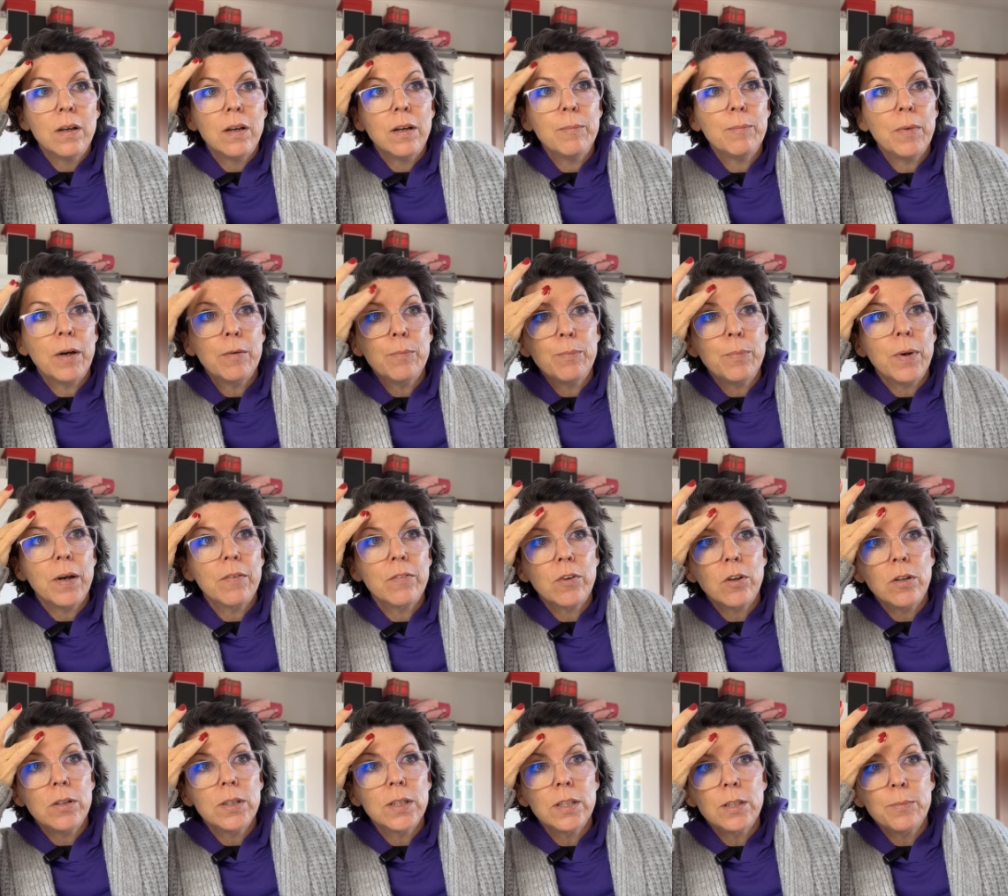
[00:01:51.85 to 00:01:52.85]
Um, I've, I've
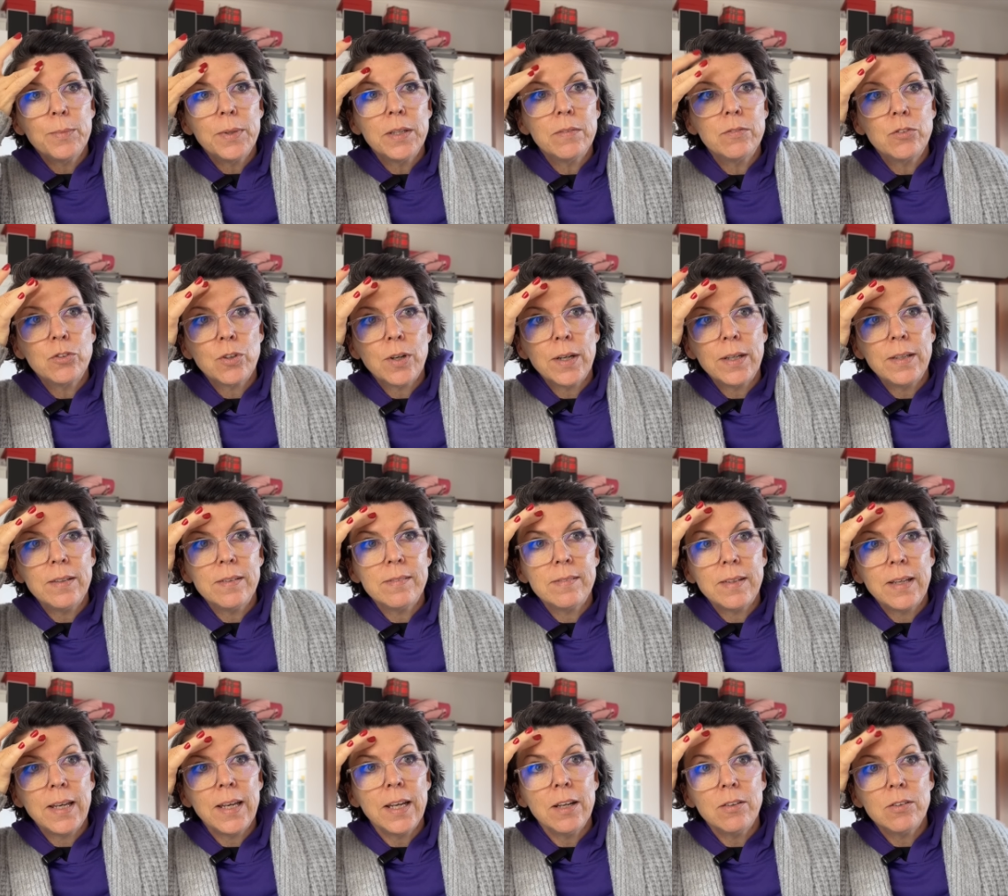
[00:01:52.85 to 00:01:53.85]
got a little bit of dryness
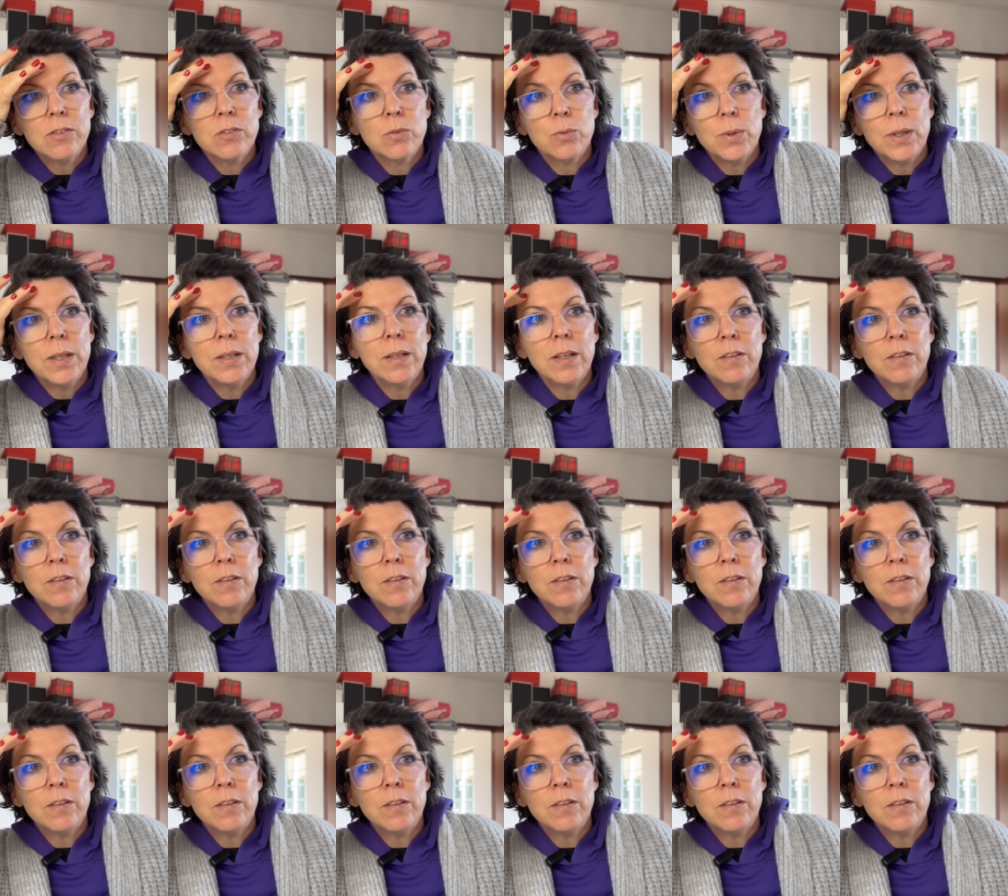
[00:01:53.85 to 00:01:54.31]
here as well.